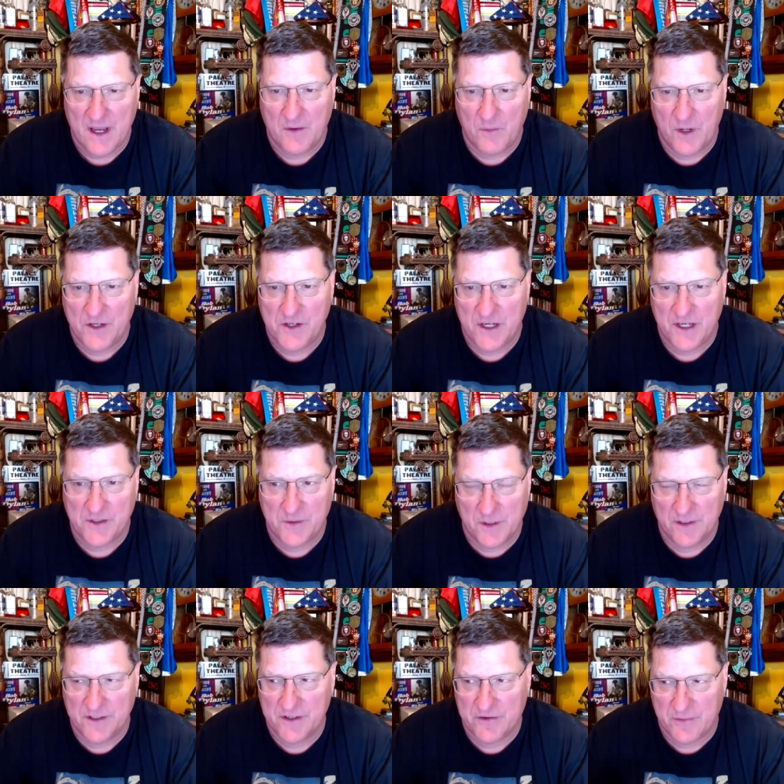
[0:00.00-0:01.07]
in which
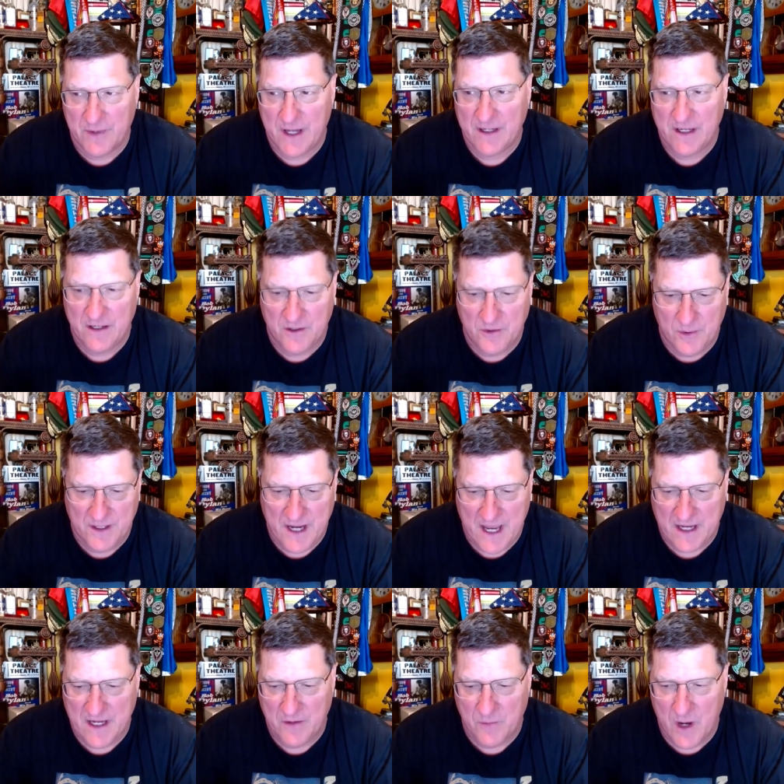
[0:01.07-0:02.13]
Israel is threatening to
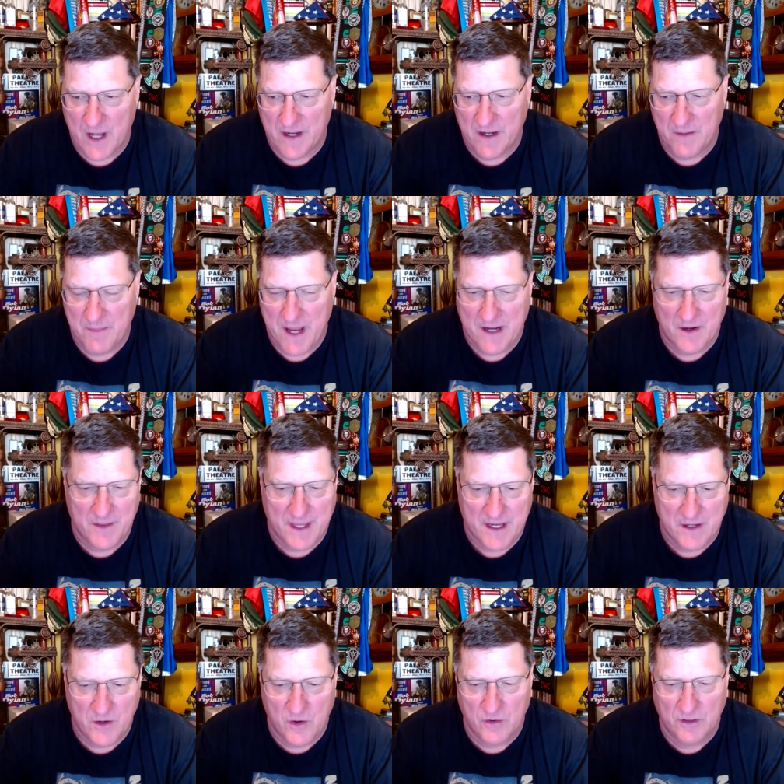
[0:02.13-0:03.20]
attack Iran in a manner
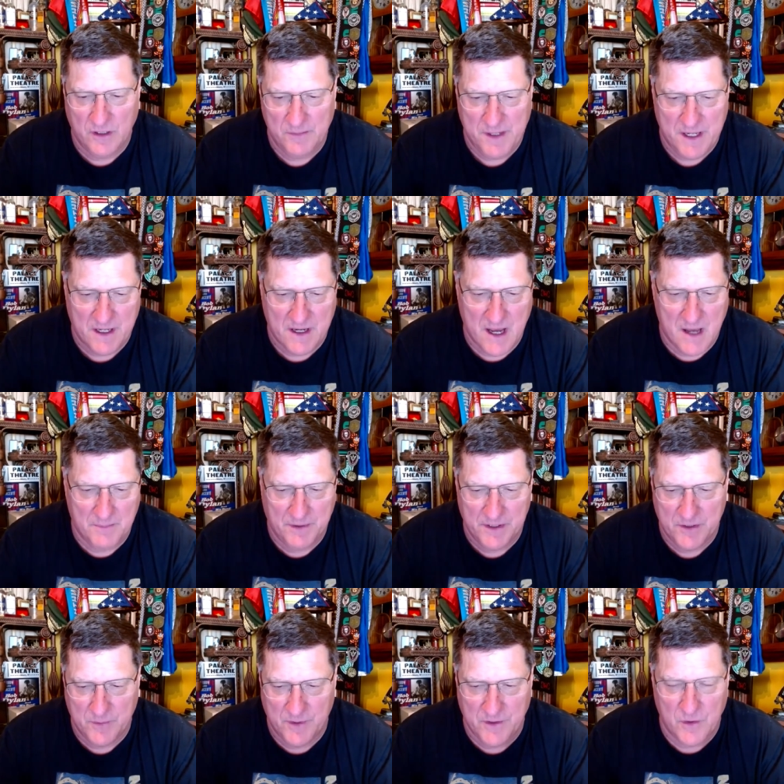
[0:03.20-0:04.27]
that can only be
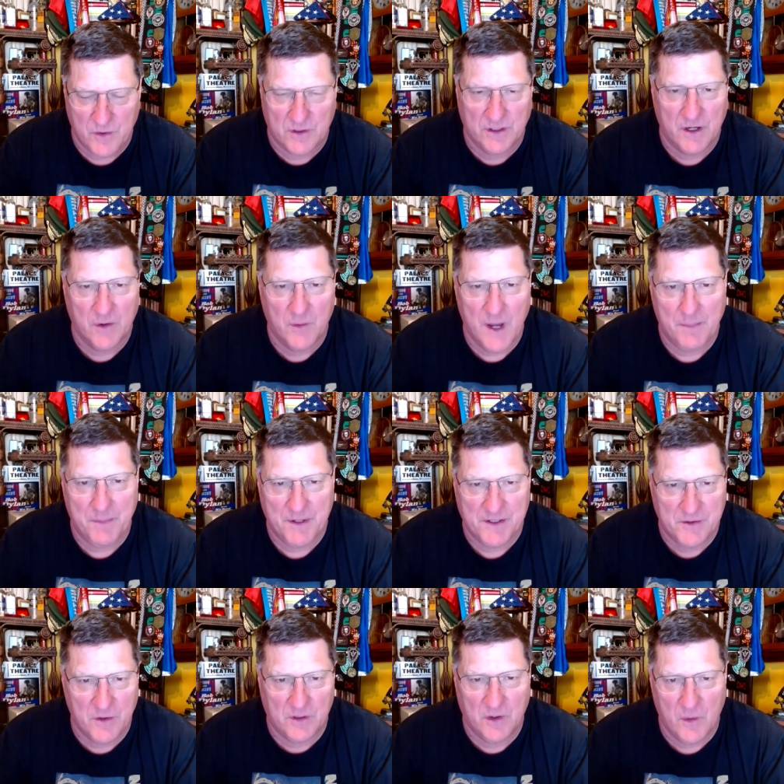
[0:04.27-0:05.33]
accomplished with nuclear
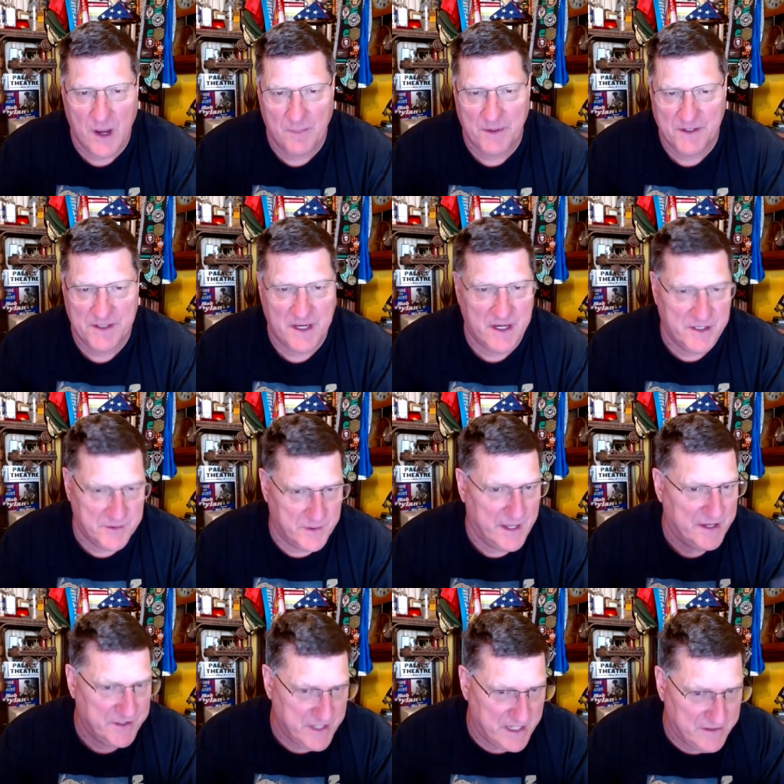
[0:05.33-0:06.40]
weapons, nuclear weapons that
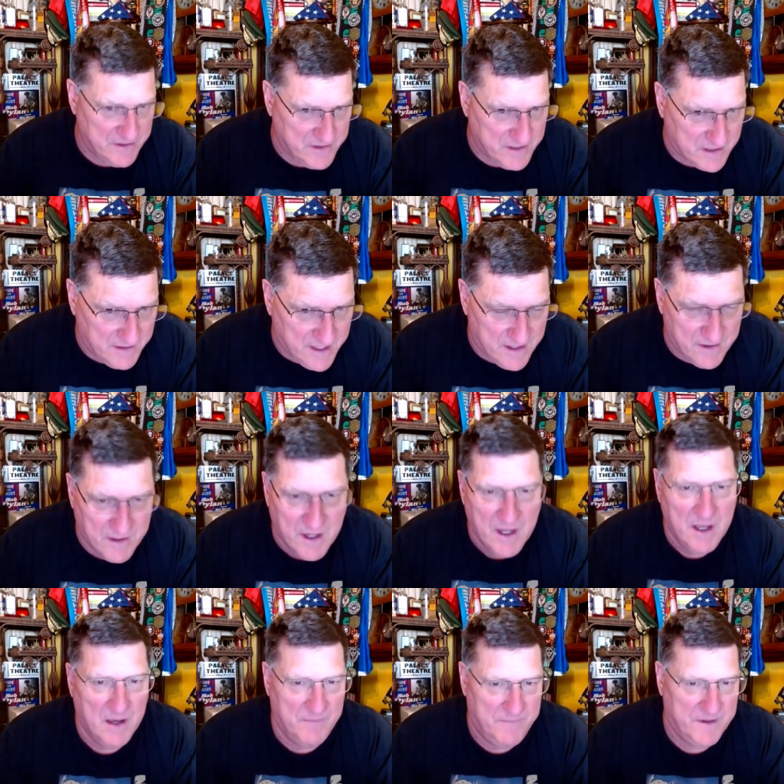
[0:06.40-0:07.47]
Israel has yet to declare
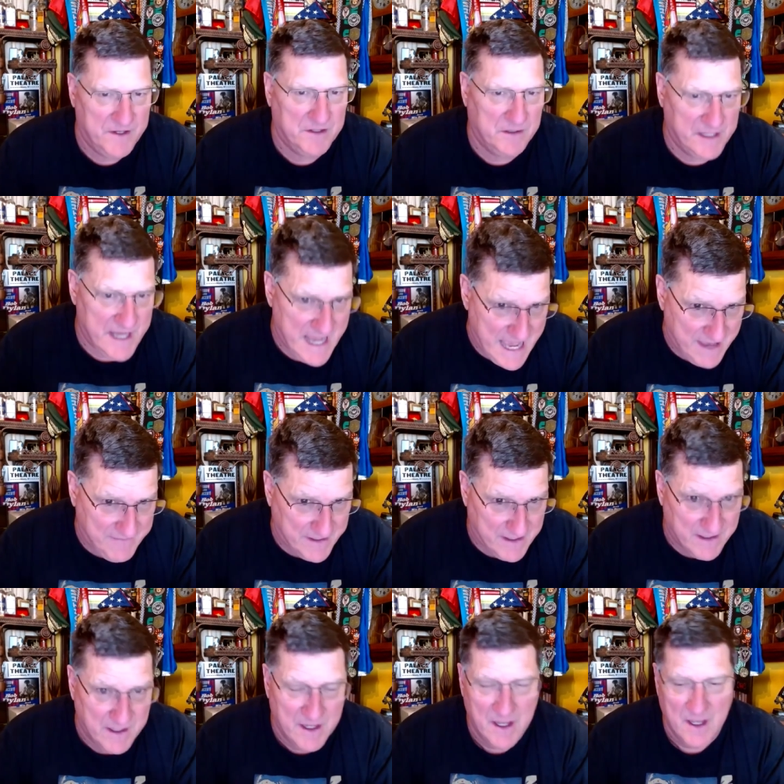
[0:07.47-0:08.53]
officially
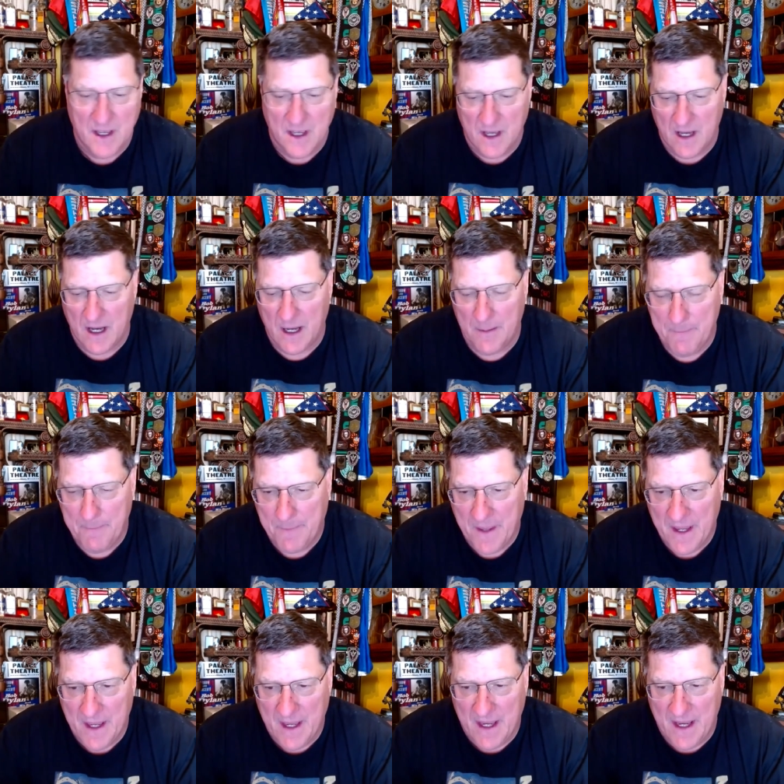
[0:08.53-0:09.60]
having. Um,
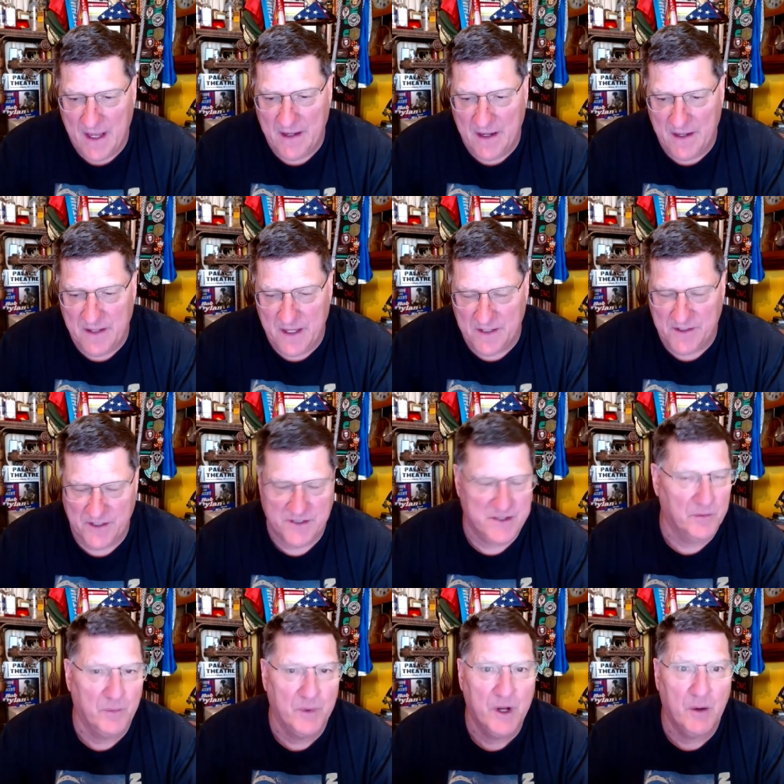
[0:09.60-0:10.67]
and, and this is
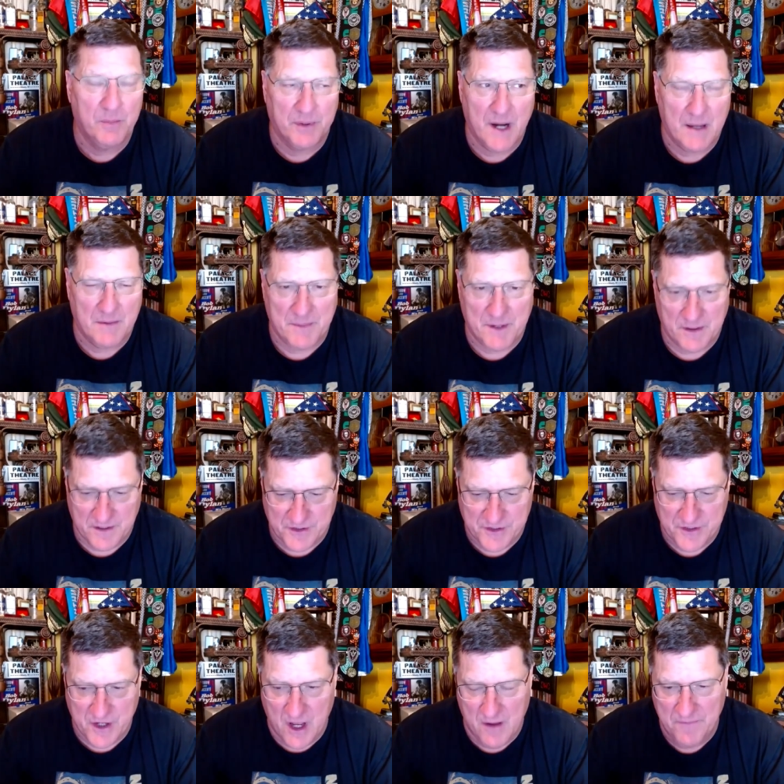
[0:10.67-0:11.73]
the real problem here. To
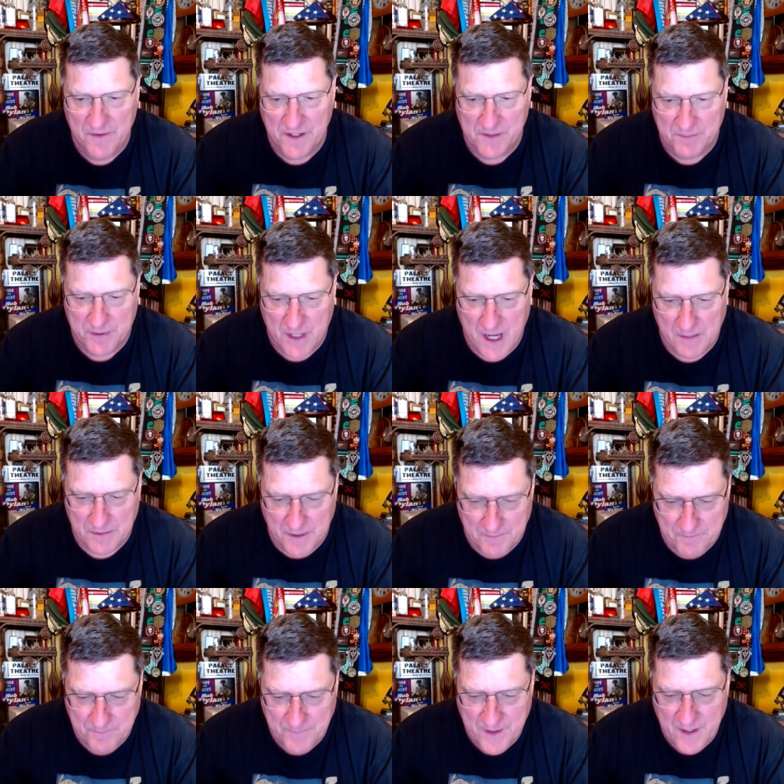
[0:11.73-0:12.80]
solve this
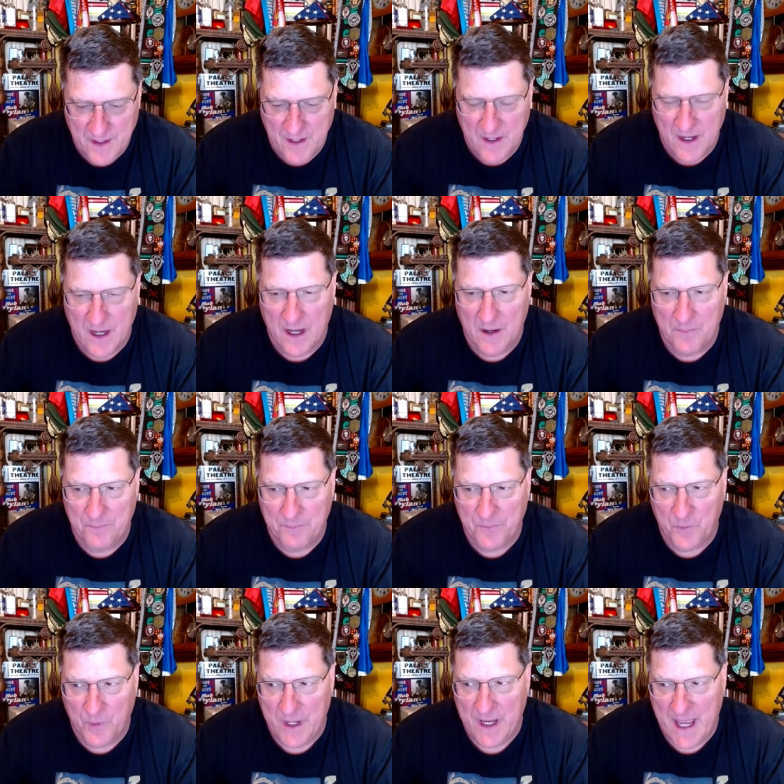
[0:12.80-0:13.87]
problem, uh,
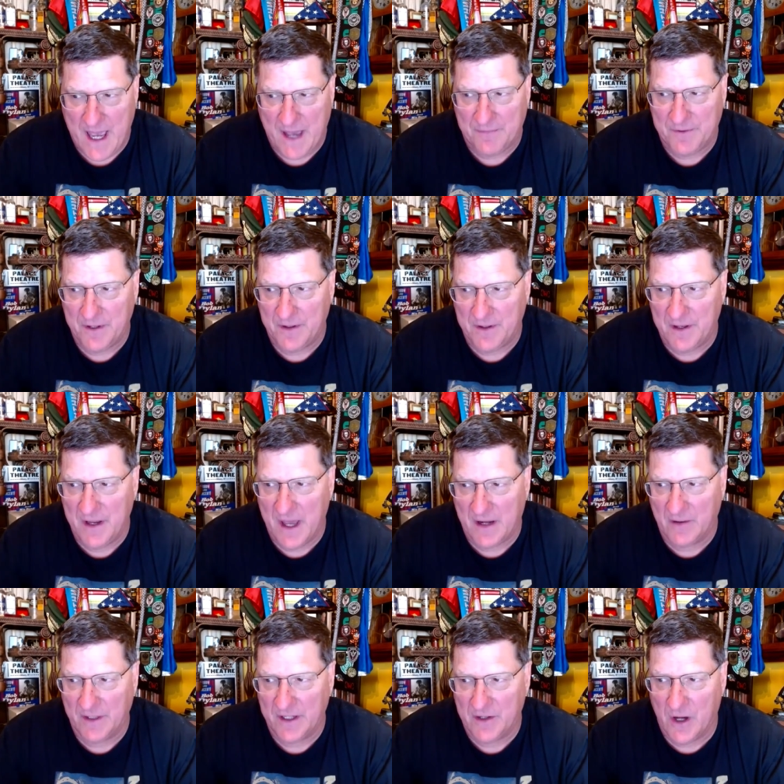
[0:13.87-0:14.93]
we have to
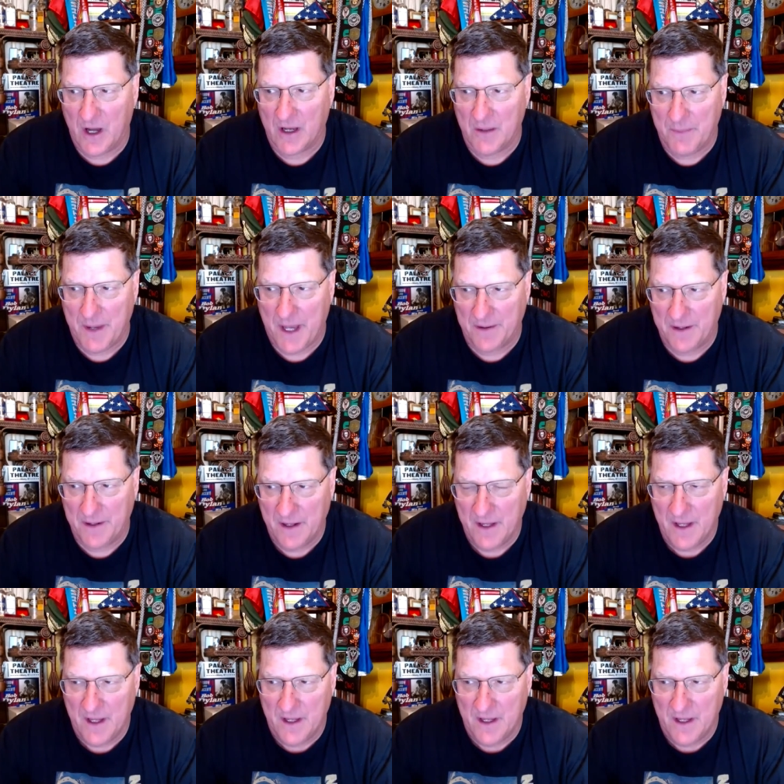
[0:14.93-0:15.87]
not only talk about